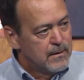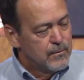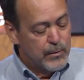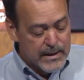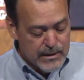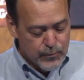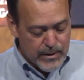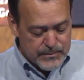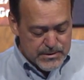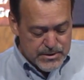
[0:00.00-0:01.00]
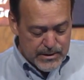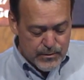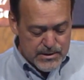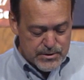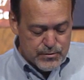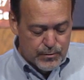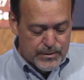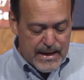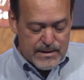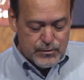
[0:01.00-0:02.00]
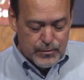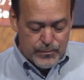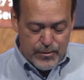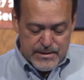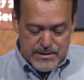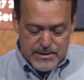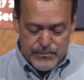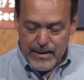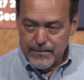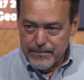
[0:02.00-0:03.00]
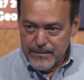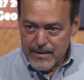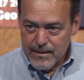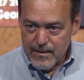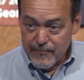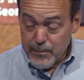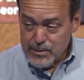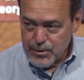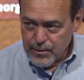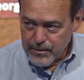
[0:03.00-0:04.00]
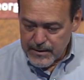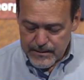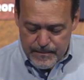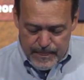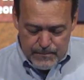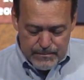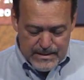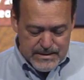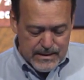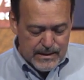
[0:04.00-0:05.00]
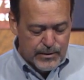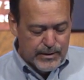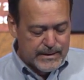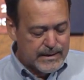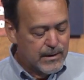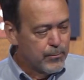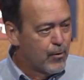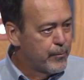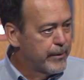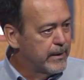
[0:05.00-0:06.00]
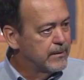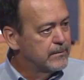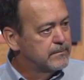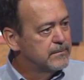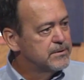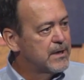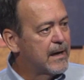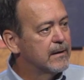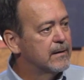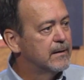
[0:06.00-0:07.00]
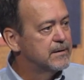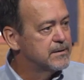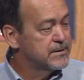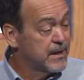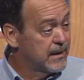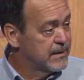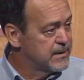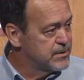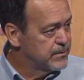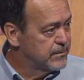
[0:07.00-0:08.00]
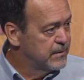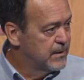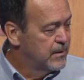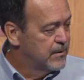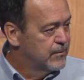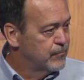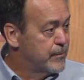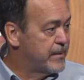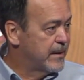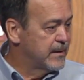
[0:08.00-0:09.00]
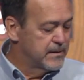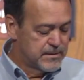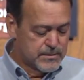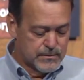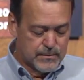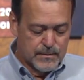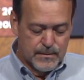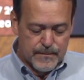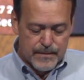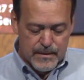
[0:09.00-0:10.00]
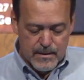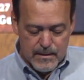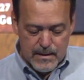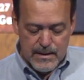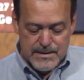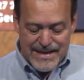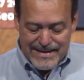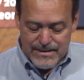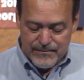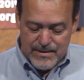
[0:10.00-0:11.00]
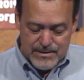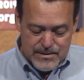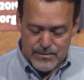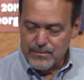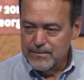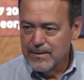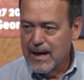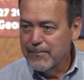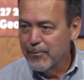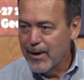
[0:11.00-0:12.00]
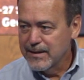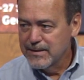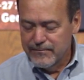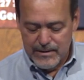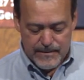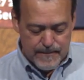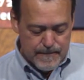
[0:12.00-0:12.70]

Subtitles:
We interrupt a generations-old natural process of maturity by declaring it inappropriate or childish or rebellious or inattentiveness or hyperactivity.